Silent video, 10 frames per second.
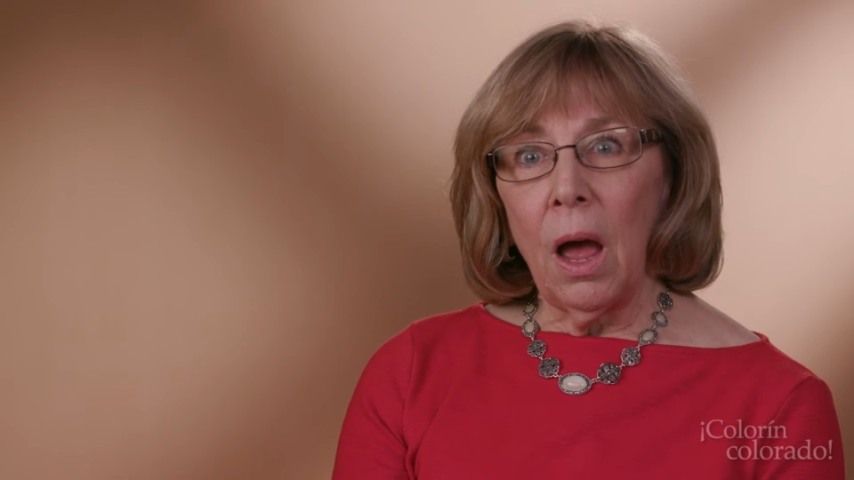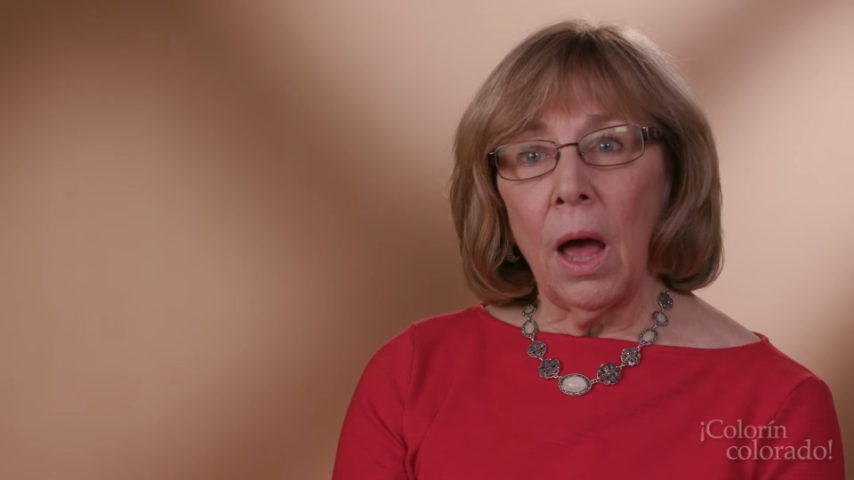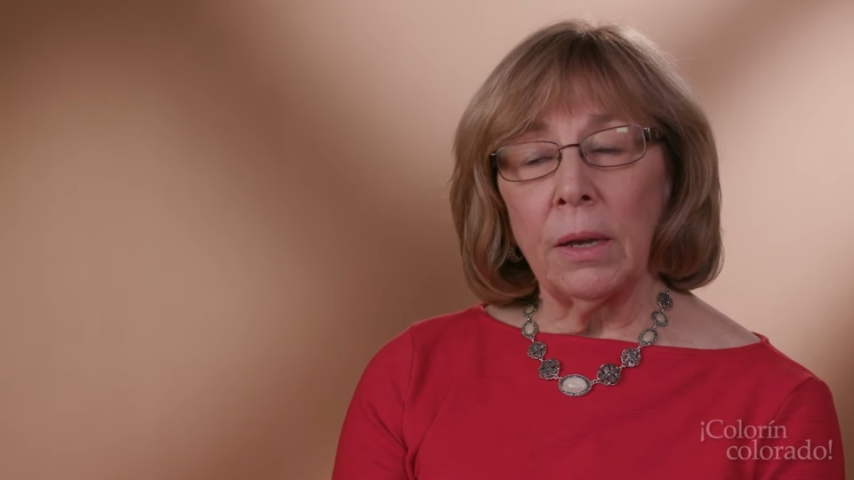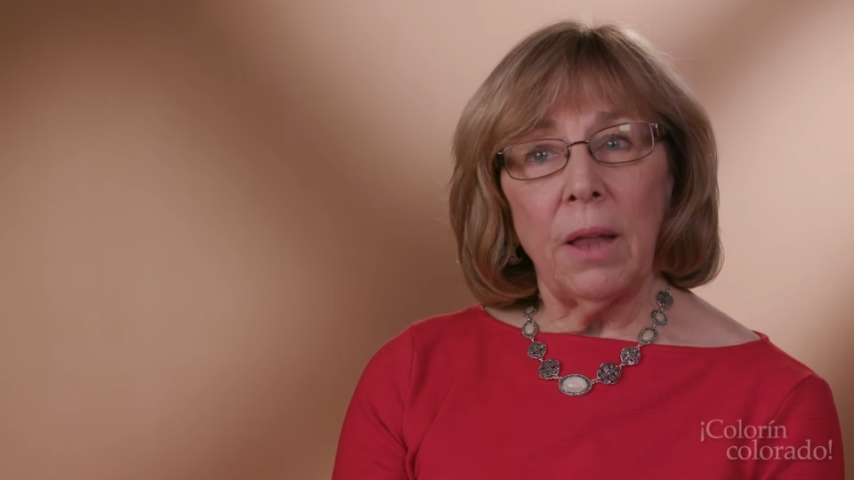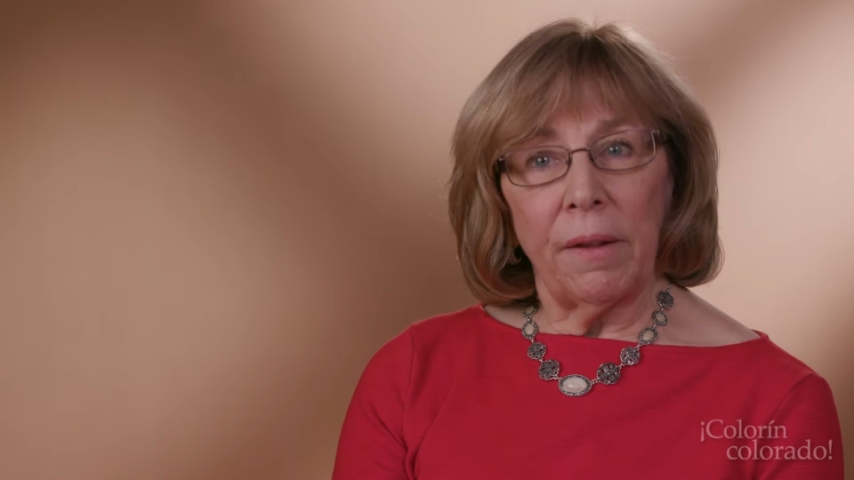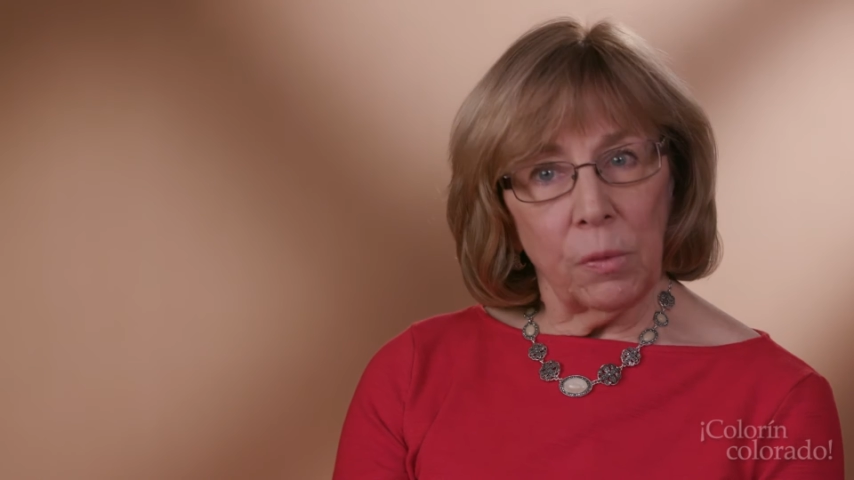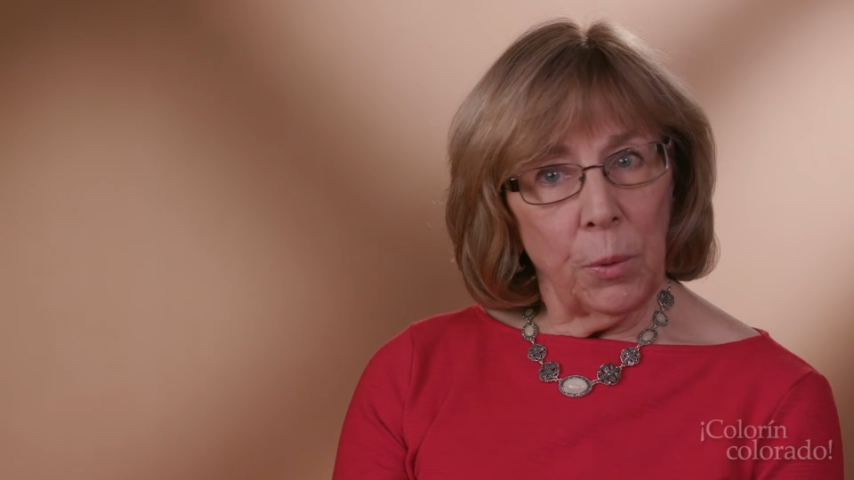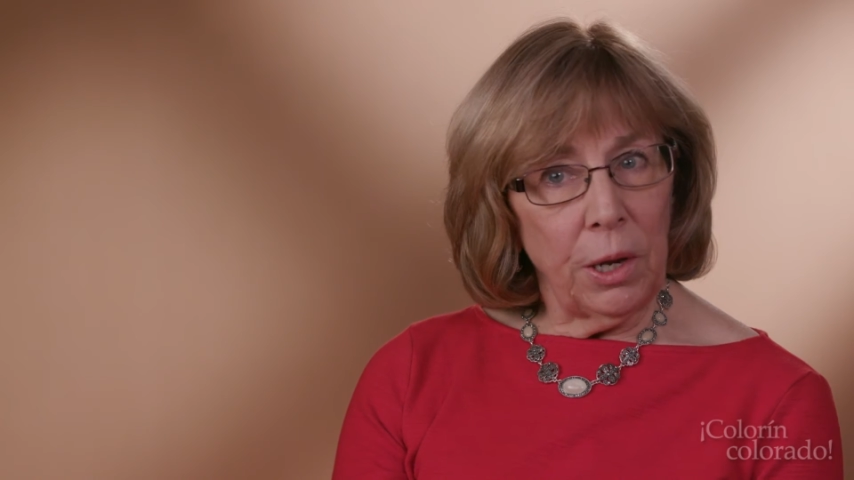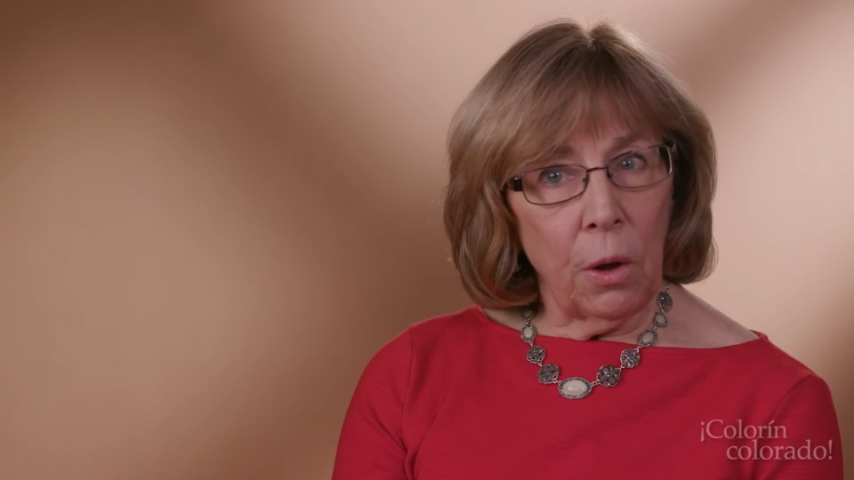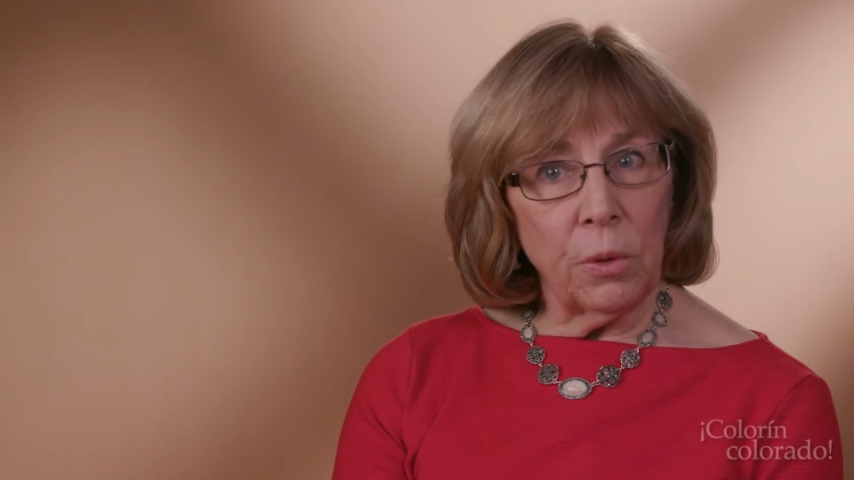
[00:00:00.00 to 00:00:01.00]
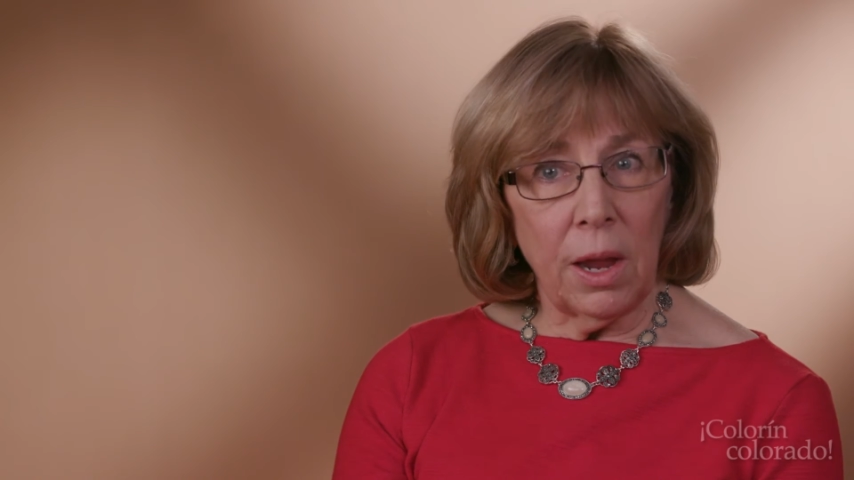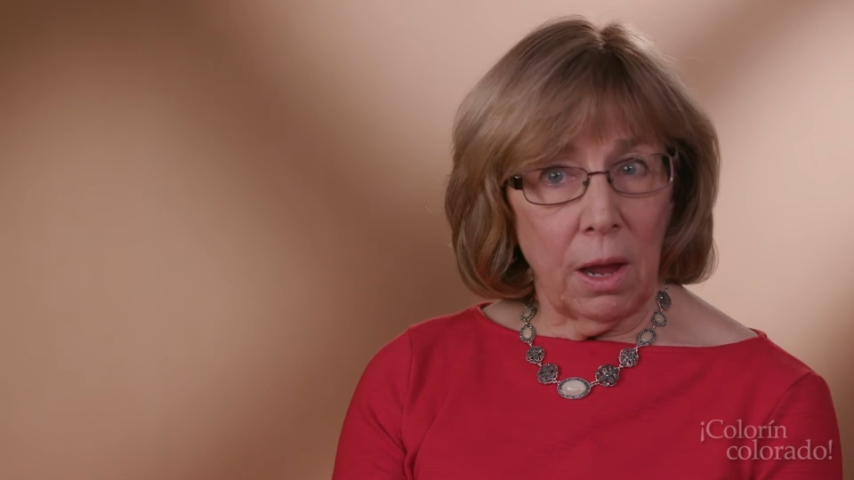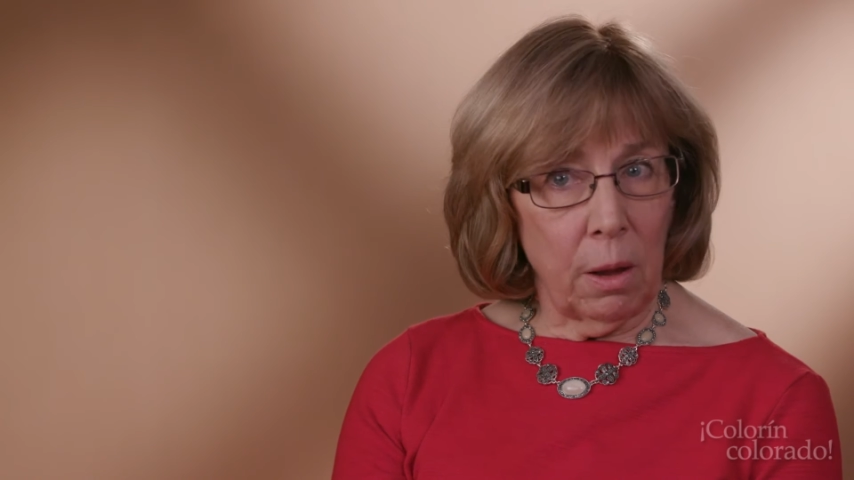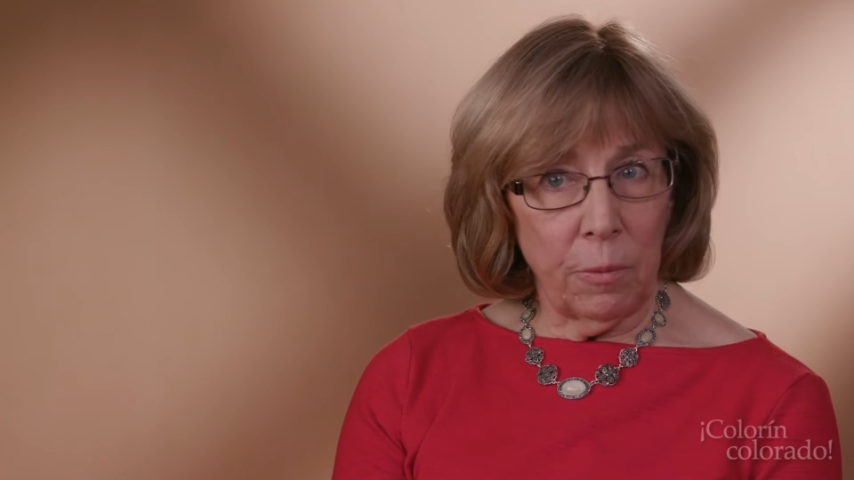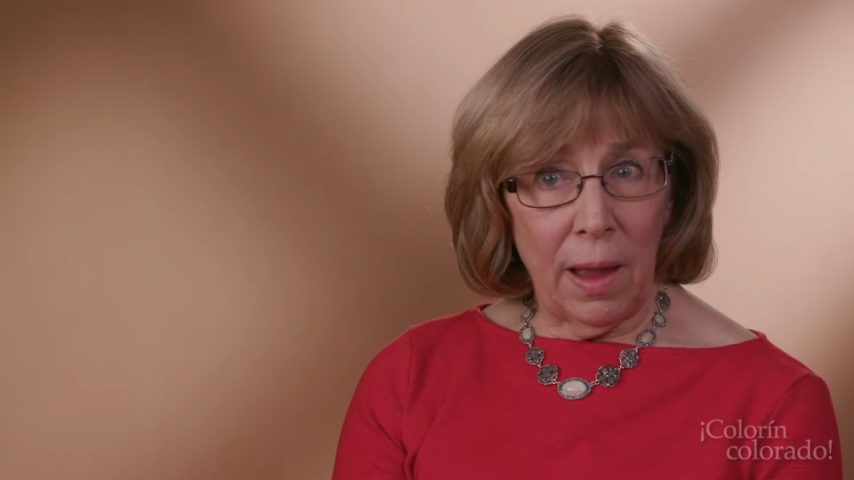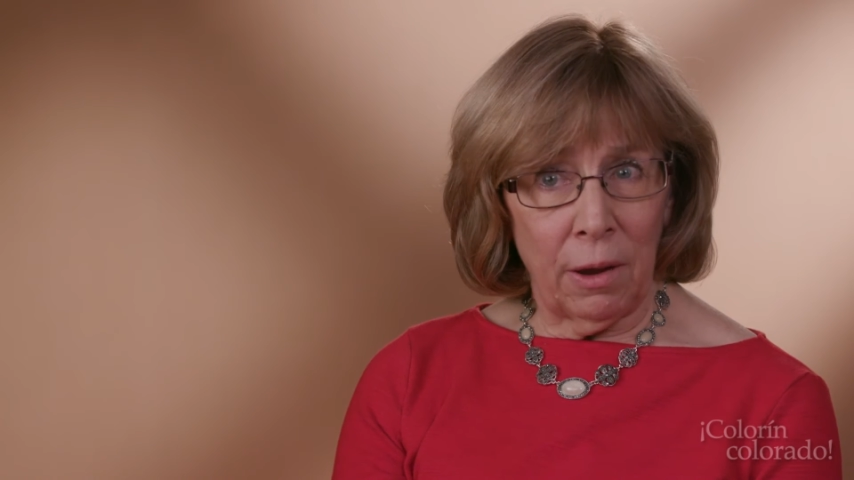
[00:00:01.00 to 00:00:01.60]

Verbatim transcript: unless we know they come